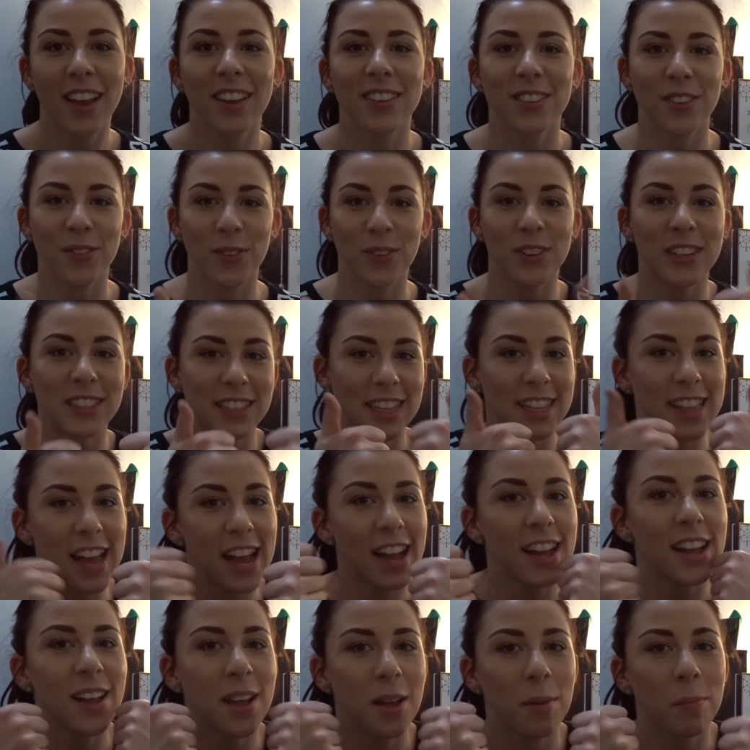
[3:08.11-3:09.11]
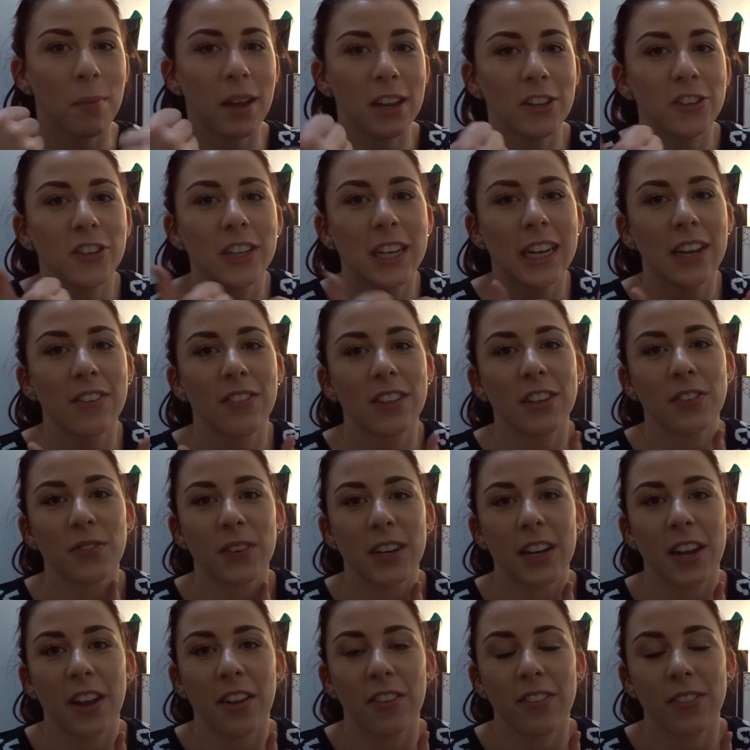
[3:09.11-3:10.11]
So if you want to see that, make sure you give this
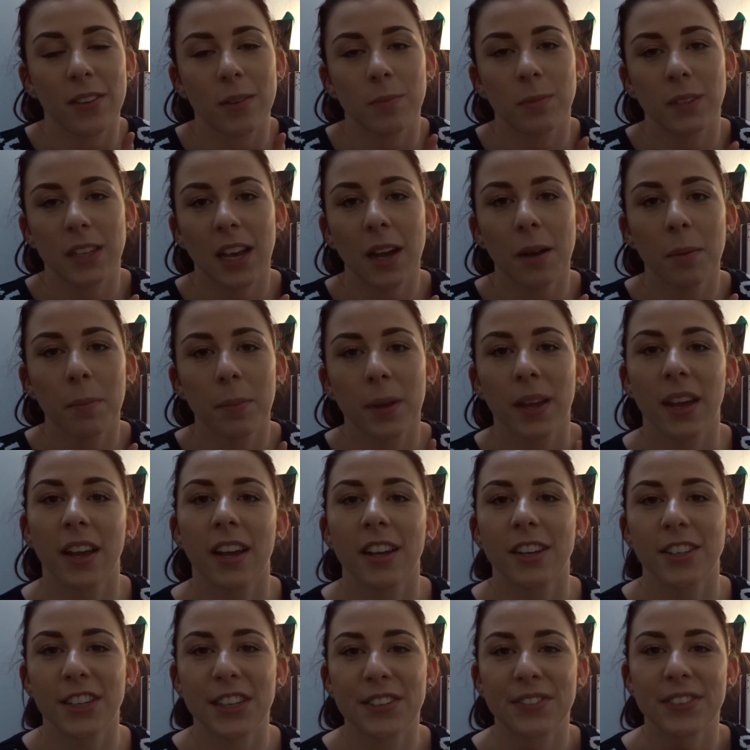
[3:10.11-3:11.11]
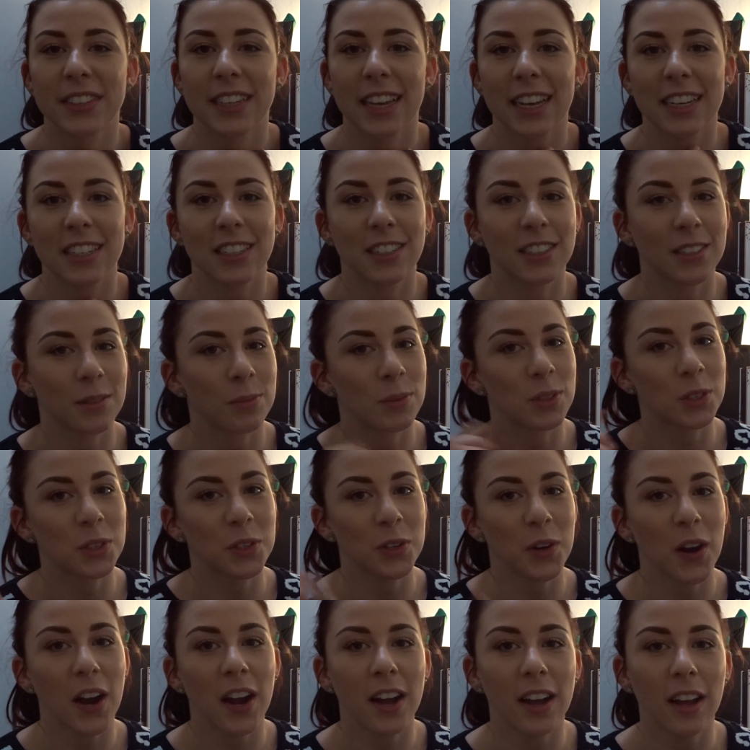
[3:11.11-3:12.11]
video a thumbs up. Don't forget to
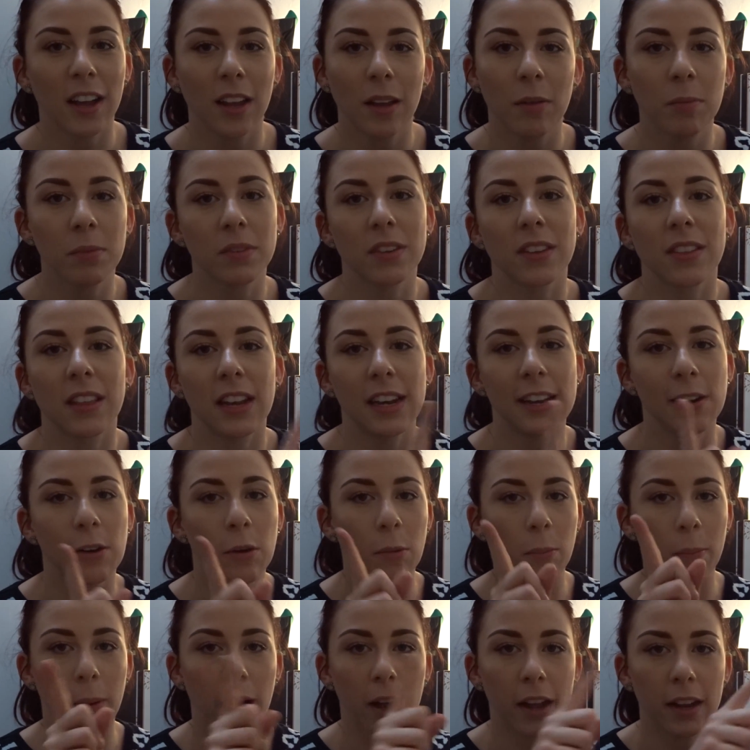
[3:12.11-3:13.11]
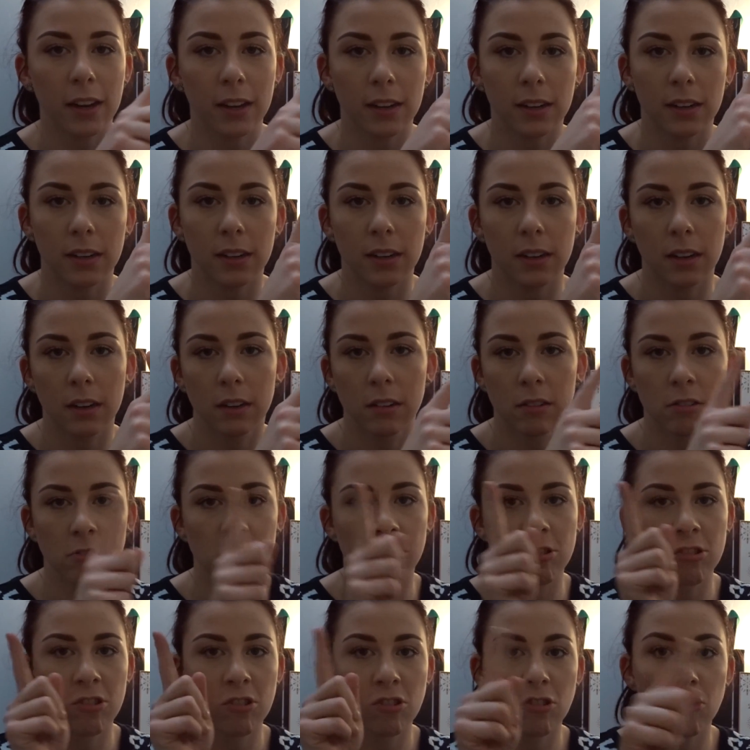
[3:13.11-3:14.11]
subscribe to the little button
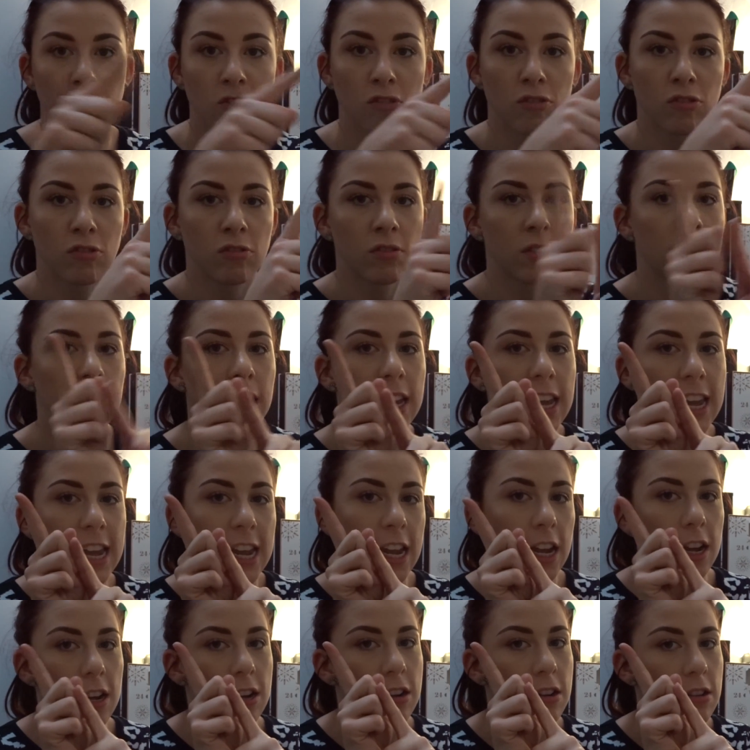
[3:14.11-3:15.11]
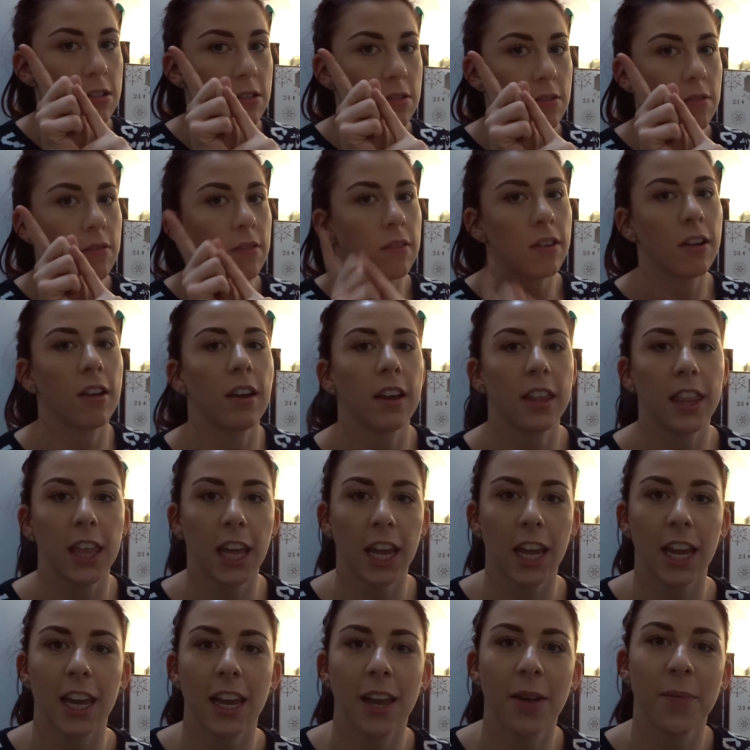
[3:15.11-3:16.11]
here, I
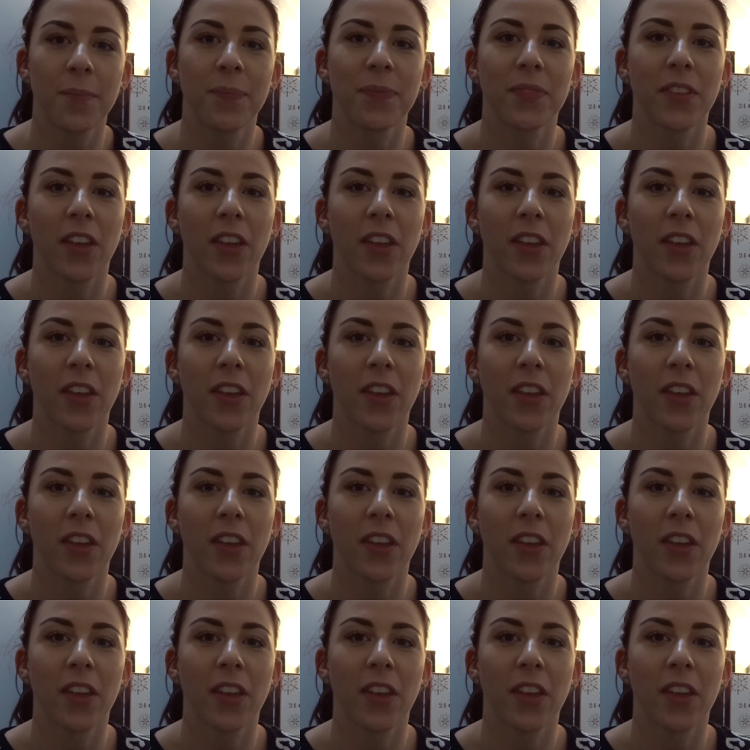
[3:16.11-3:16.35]
think.